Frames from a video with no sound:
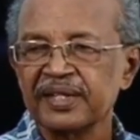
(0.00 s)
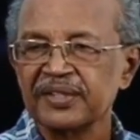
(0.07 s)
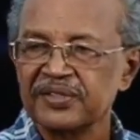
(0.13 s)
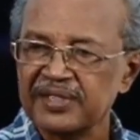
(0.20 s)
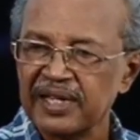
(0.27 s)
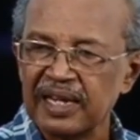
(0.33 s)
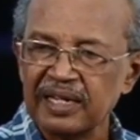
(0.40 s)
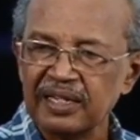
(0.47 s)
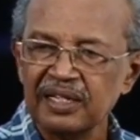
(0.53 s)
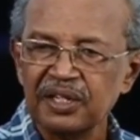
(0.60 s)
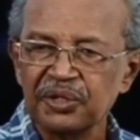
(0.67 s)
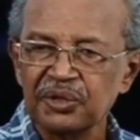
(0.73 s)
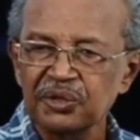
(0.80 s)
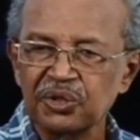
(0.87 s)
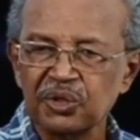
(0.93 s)
Tell,
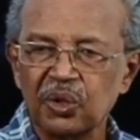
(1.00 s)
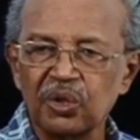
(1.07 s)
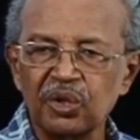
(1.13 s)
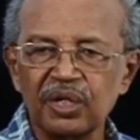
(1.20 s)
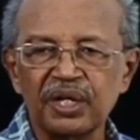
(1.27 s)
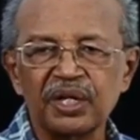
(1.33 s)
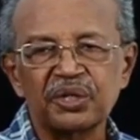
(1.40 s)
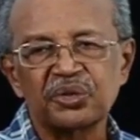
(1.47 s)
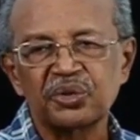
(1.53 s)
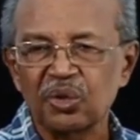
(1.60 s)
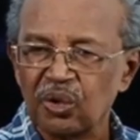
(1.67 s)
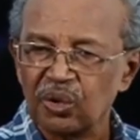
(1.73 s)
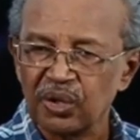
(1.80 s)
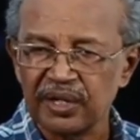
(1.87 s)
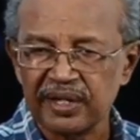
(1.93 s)
told,
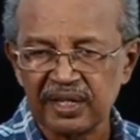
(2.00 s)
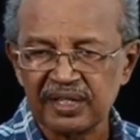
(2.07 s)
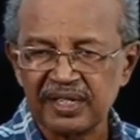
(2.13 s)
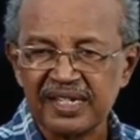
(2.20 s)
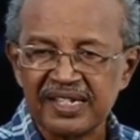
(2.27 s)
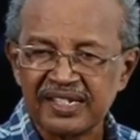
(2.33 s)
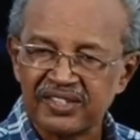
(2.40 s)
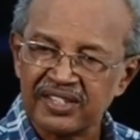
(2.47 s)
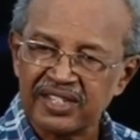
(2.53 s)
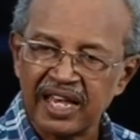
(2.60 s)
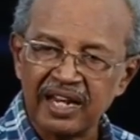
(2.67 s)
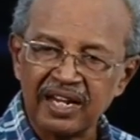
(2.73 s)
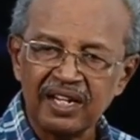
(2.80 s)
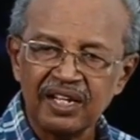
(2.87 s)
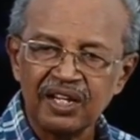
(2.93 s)
told.
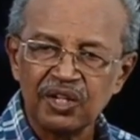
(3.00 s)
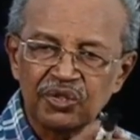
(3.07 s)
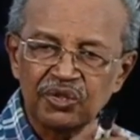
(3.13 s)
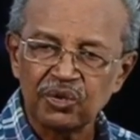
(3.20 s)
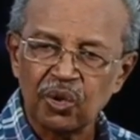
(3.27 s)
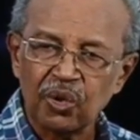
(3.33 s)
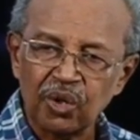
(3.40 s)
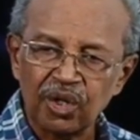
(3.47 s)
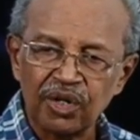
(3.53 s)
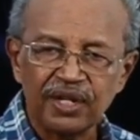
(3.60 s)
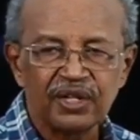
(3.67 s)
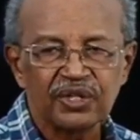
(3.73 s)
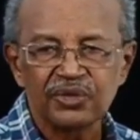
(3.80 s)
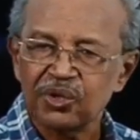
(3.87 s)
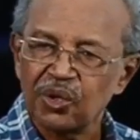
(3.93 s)
Sell, sold,
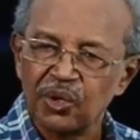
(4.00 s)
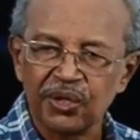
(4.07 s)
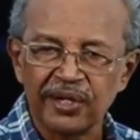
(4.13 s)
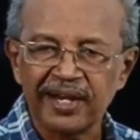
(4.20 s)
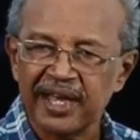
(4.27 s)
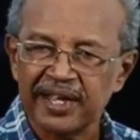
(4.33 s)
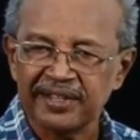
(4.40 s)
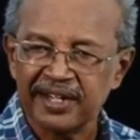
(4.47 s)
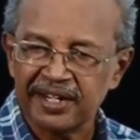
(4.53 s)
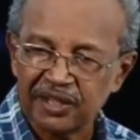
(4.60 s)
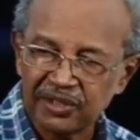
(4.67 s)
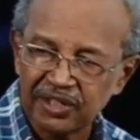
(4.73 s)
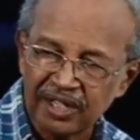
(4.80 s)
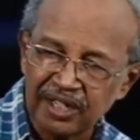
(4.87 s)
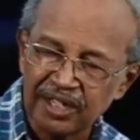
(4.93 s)
sold. Like that. The
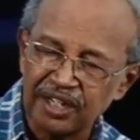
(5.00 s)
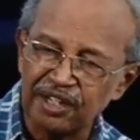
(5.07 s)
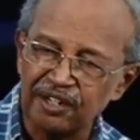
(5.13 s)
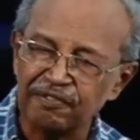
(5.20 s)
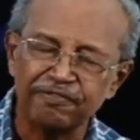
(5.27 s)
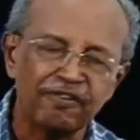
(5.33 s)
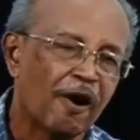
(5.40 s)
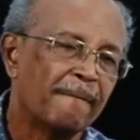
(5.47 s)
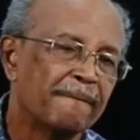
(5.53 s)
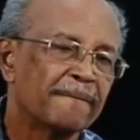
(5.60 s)
third form,